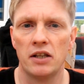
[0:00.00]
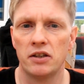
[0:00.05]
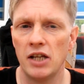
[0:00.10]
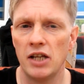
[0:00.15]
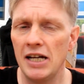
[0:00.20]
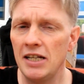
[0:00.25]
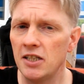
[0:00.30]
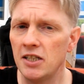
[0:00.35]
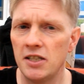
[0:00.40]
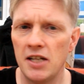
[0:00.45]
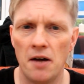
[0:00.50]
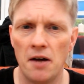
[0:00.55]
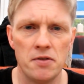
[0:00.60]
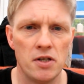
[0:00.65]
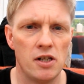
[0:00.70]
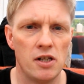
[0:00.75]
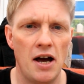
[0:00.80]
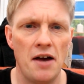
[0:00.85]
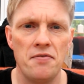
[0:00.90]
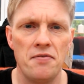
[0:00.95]
Later down
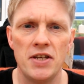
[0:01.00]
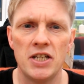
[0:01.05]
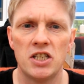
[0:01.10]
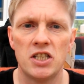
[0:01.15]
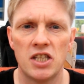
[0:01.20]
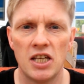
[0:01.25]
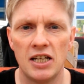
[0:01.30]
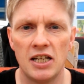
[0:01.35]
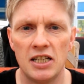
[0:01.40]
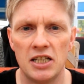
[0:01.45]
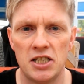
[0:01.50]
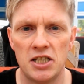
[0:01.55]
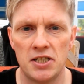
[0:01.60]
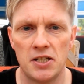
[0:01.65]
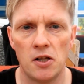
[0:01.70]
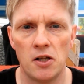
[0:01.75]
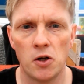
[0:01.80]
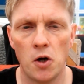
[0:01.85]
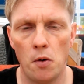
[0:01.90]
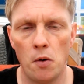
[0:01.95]
the line, this thing is
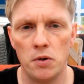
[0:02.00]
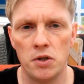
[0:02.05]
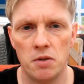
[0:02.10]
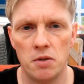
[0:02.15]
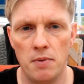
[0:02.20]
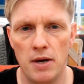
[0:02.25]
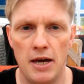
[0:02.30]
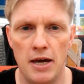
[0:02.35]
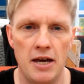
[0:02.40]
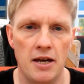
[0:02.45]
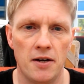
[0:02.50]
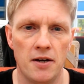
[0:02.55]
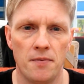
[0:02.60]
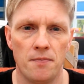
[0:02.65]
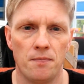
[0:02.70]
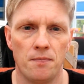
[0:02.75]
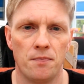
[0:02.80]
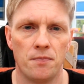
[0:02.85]
still going to be here.